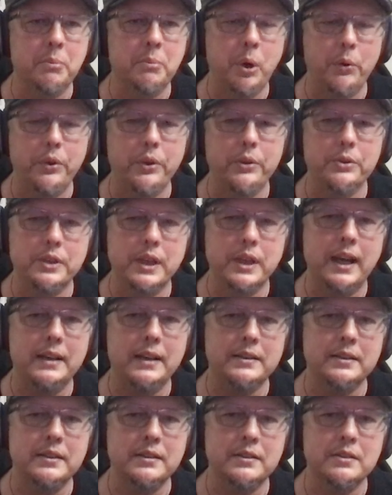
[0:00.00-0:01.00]
both those
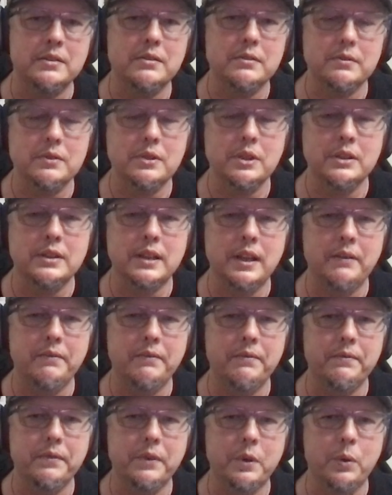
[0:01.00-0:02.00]
guys since I've
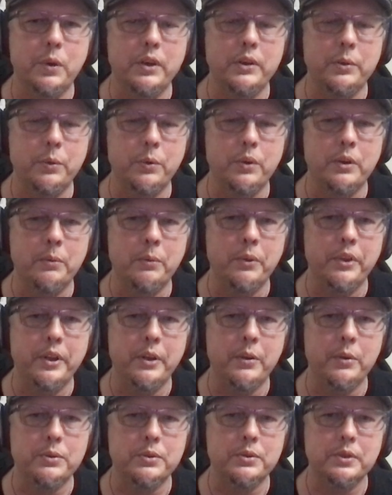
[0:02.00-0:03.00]
quit touring with
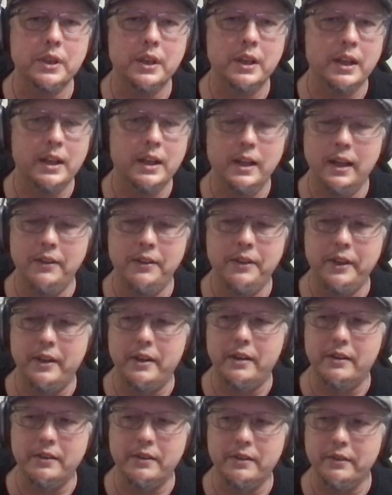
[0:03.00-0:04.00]
those, and
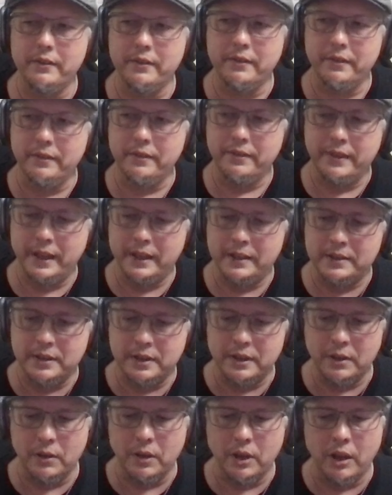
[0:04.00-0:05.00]
they
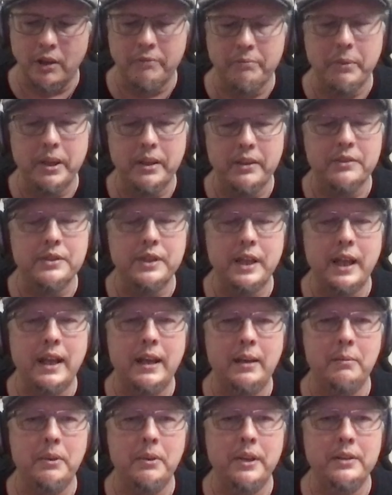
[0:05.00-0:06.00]
still love me the
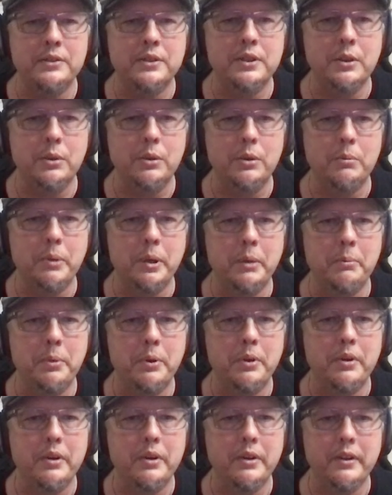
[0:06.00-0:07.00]
same, and they still
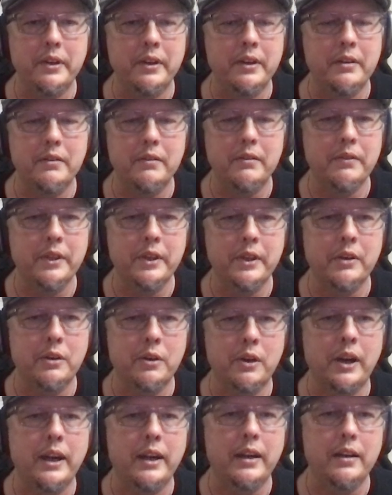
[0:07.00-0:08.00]
remember, and they're
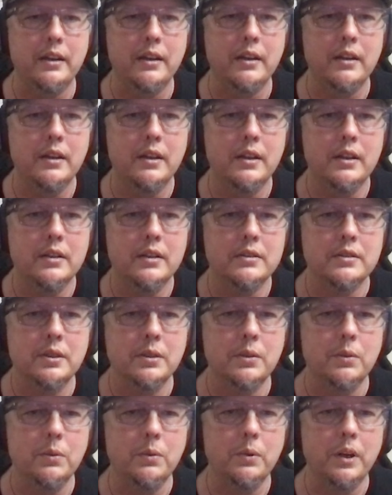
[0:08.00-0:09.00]
great.
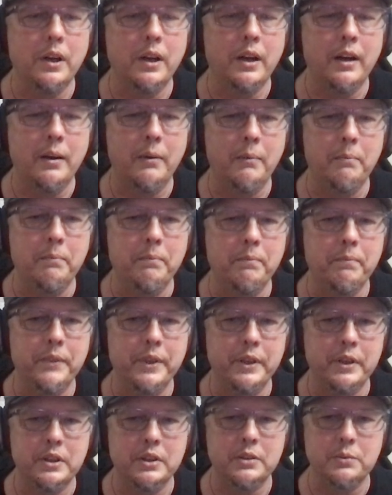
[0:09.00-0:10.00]
So
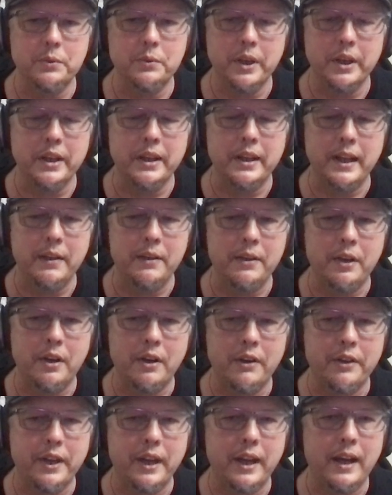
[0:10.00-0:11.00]
they're just really down to
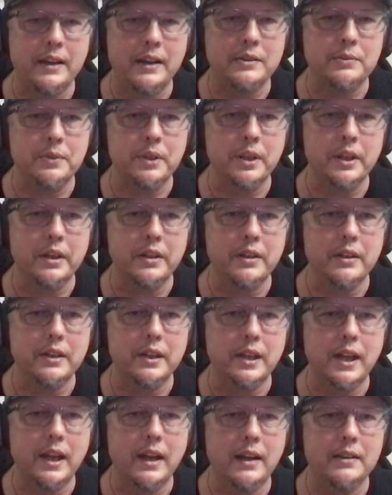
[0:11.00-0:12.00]
earth guys, really good
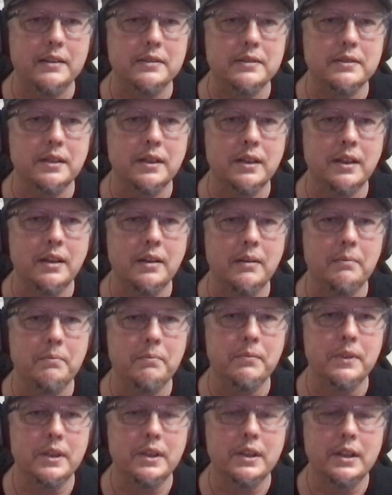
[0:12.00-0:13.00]
guys.
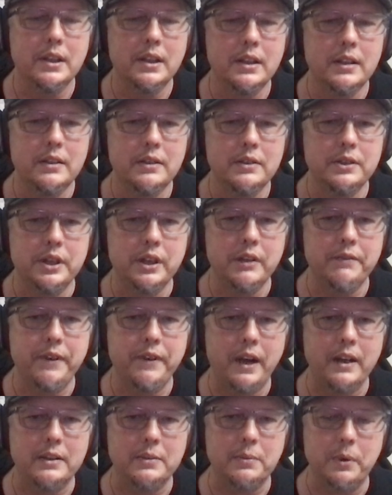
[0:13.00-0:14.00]
Jeff
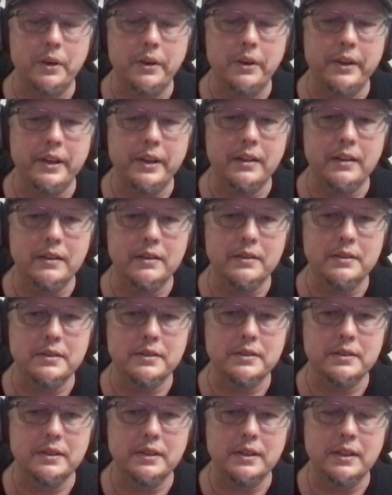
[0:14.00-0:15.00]
Foxworthy
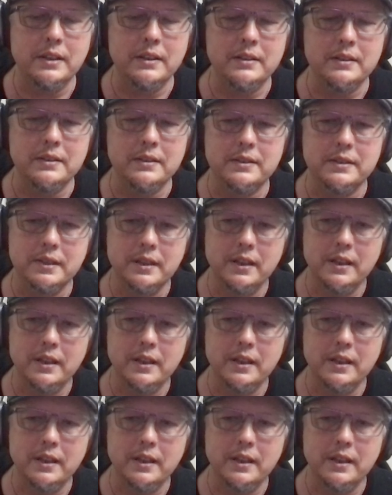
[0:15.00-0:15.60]
is